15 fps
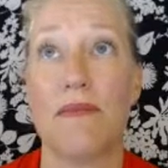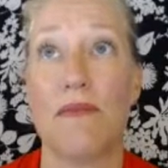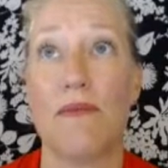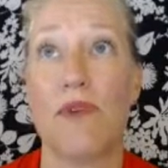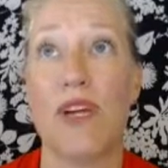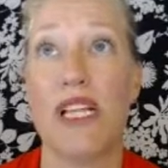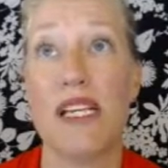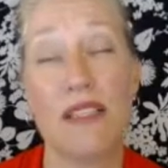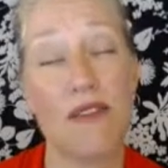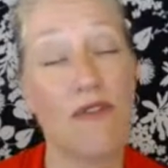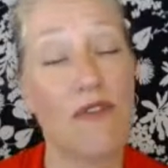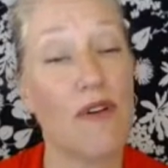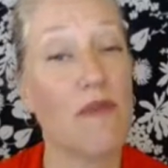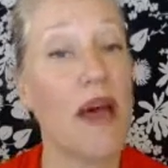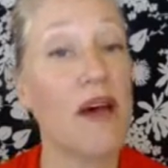We listen
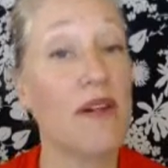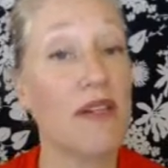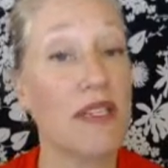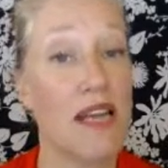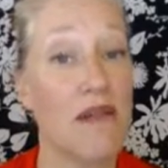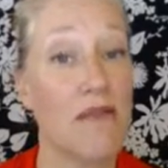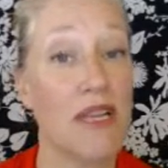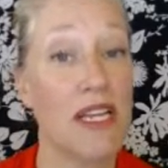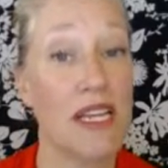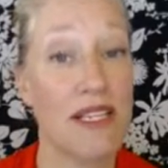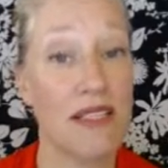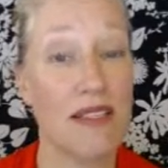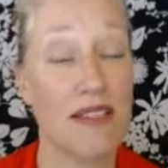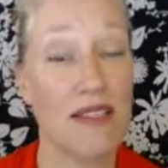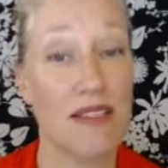for about 10
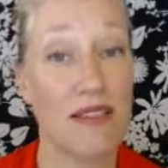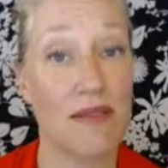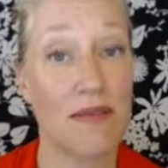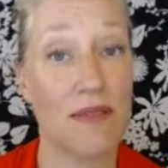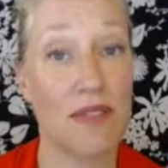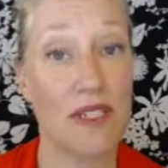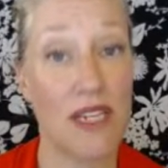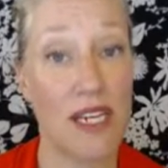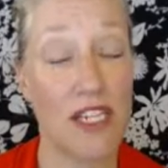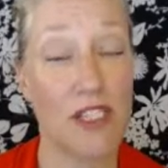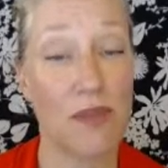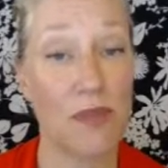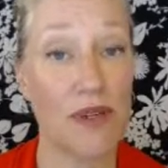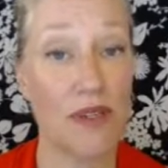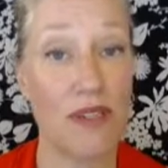minutes to
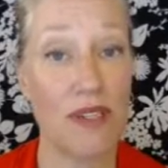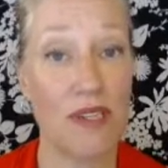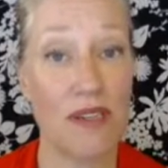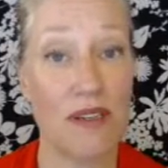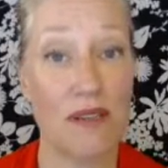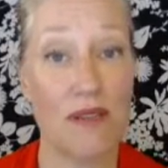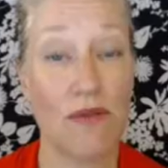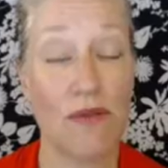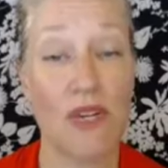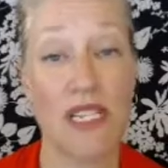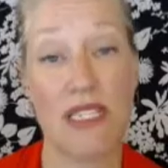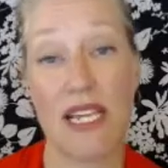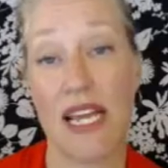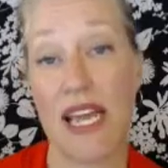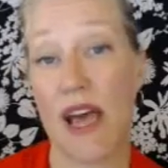each person. We
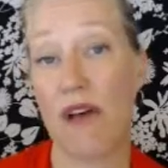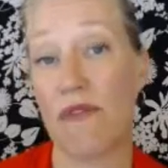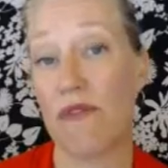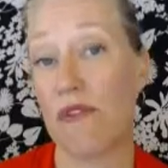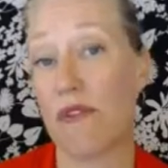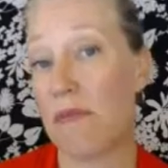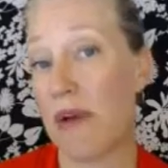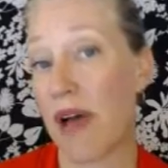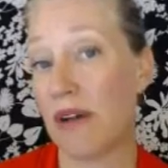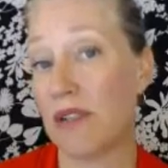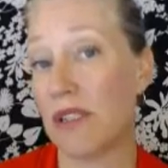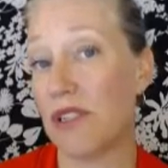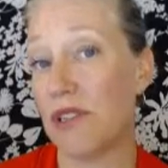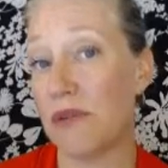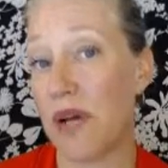stay out for
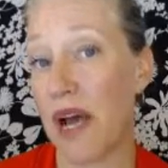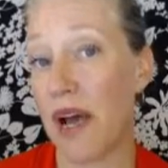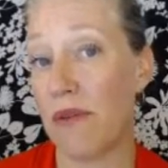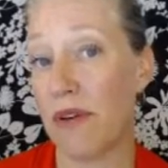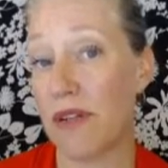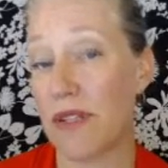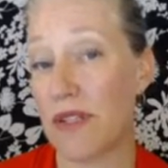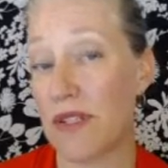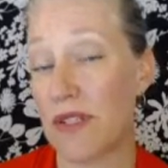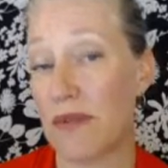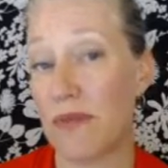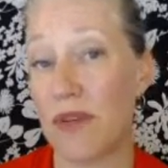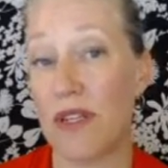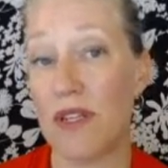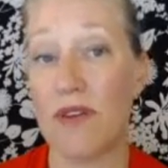about 2 hours,
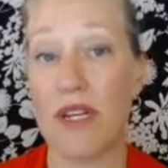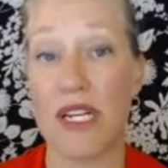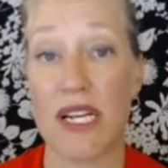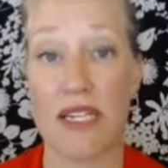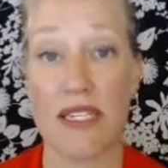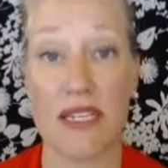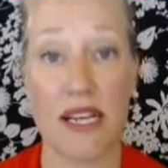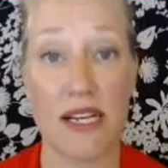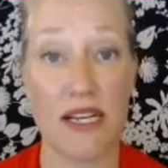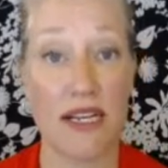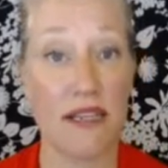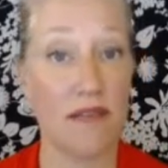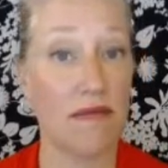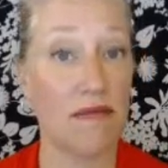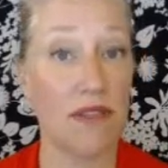but you can extend
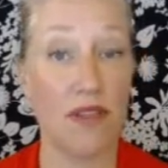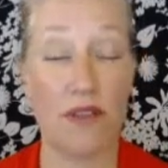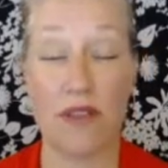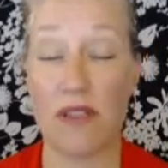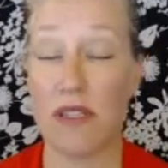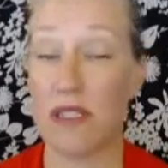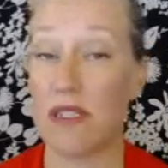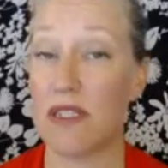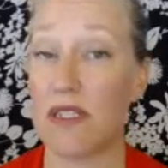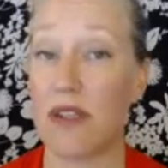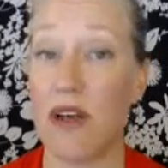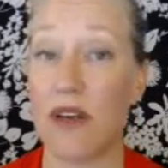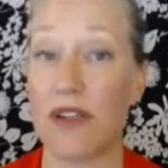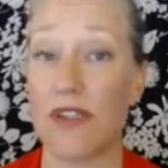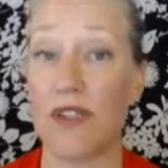it. You can listen as
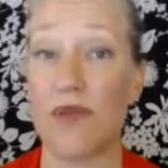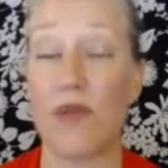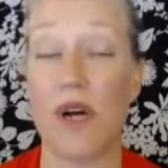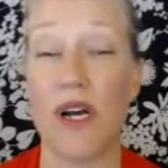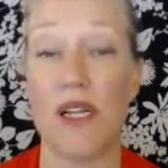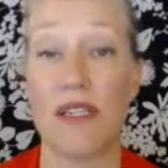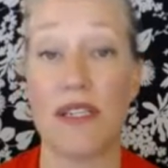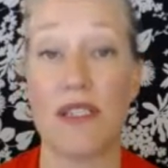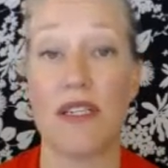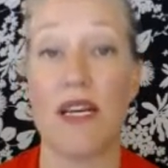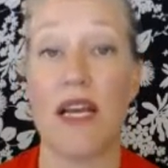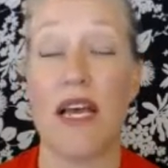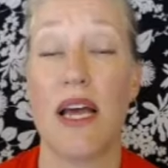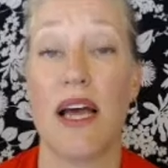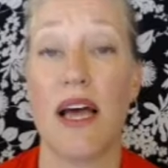long as you want.
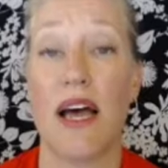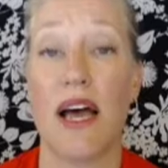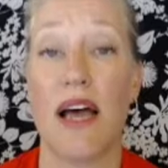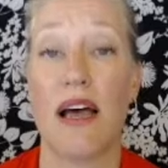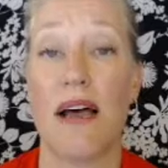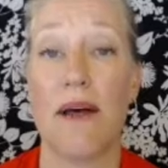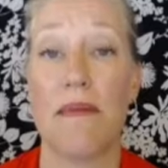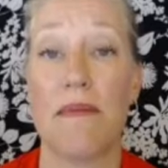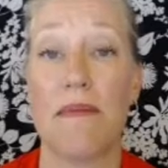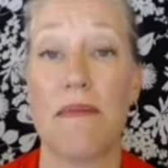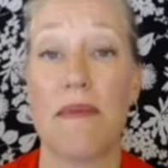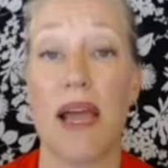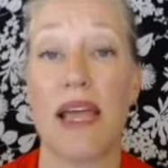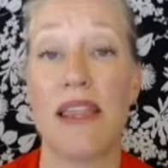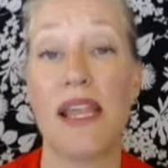And
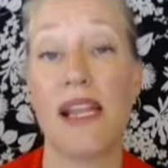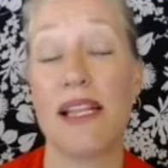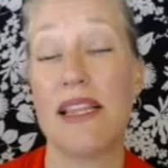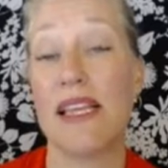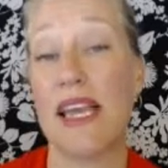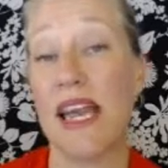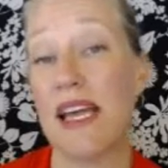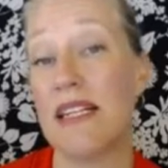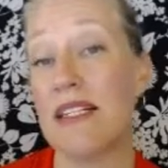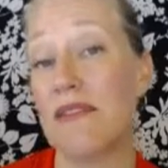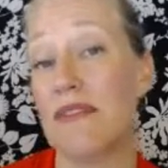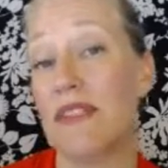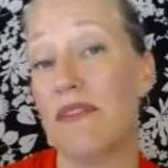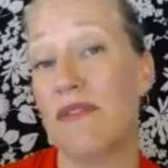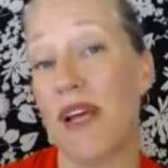then at the end of
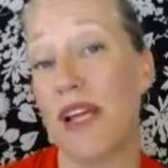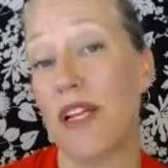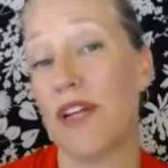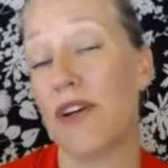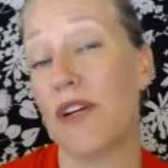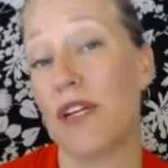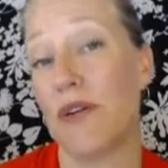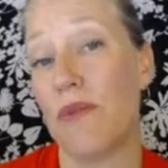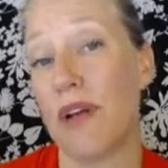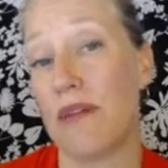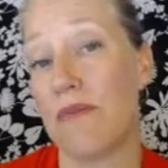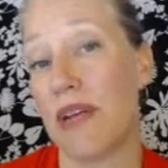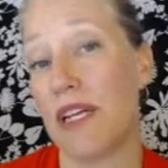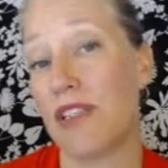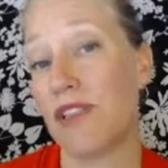the event, you're going to want to
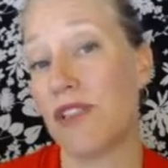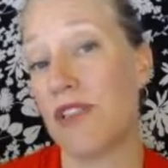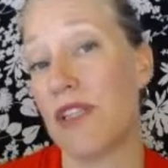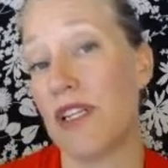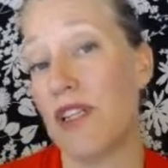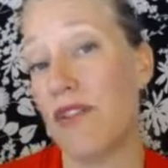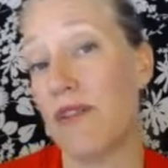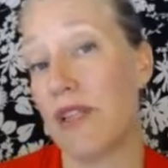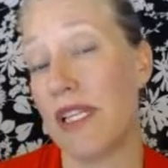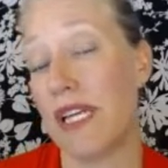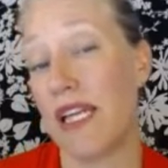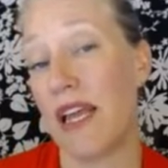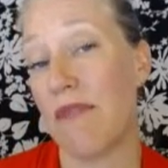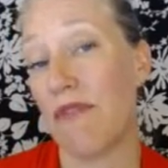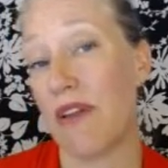make sure that you
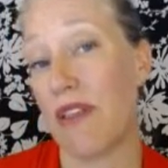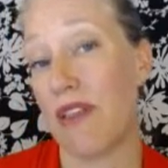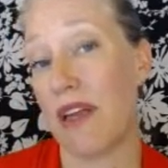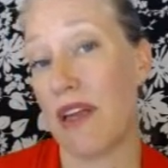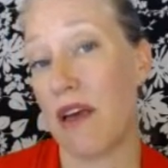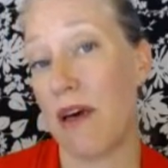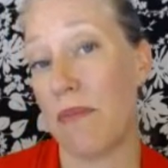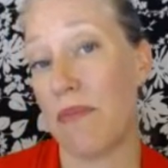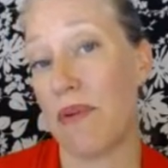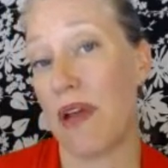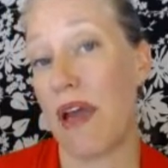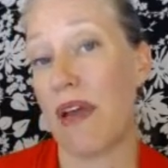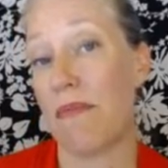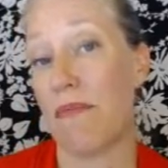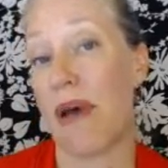clean everything up
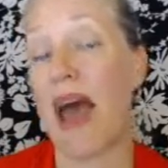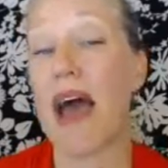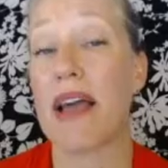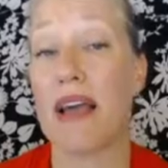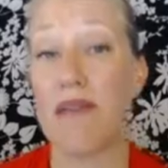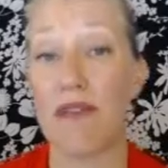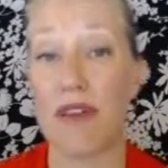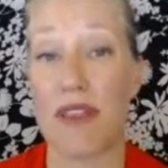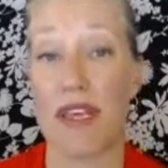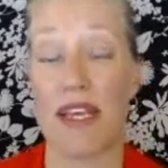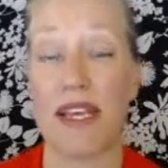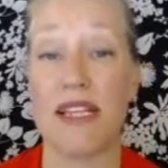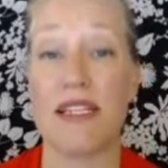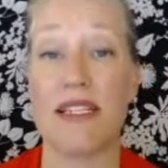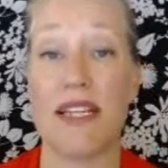and pack everything
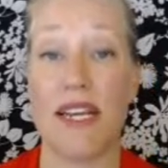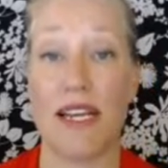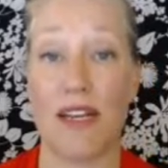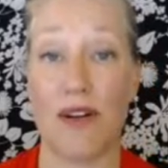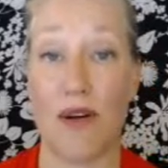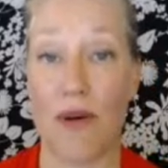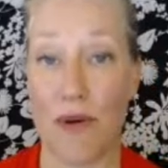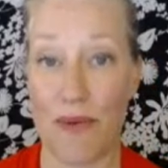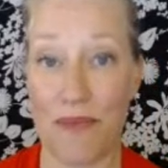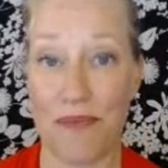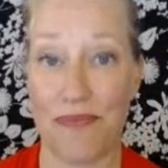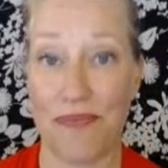in and take it home.